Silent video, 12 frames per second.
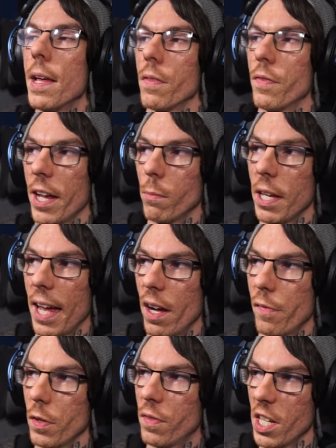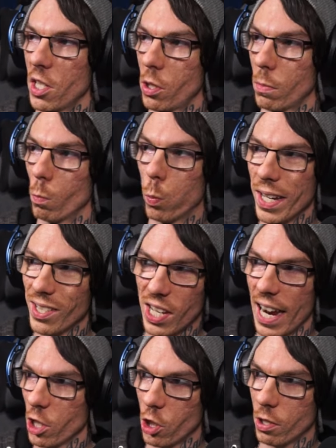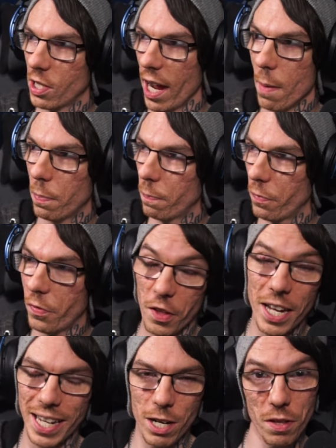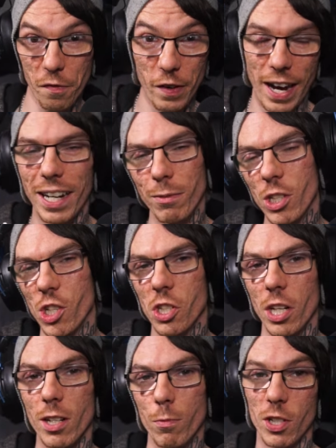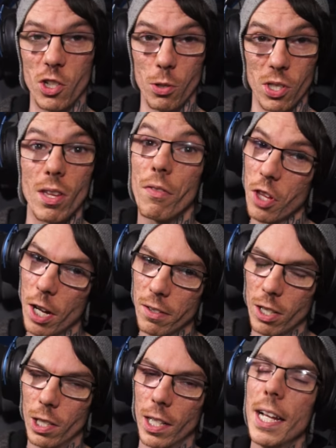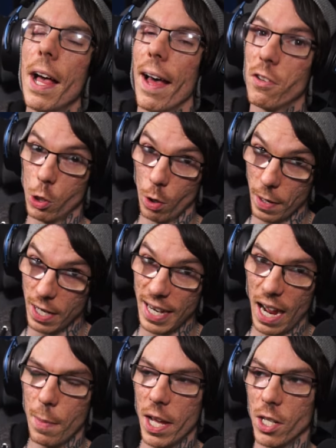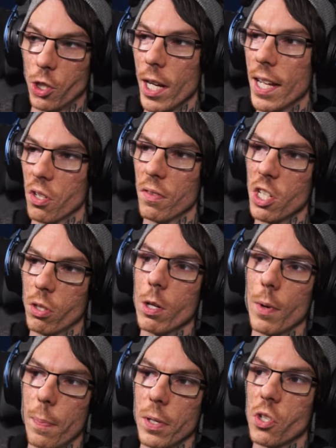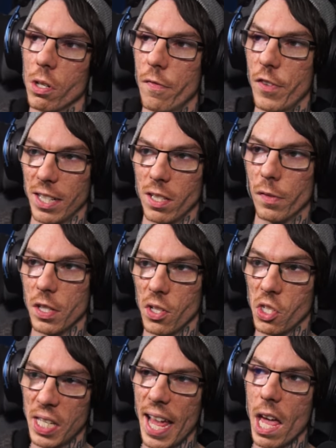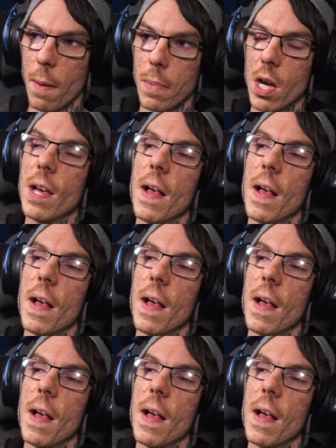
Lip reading: Then we have this wind slash type thing here, the fan, which is going to reduce the thunder and do a bit of damage. So these three weapons are effectively the same,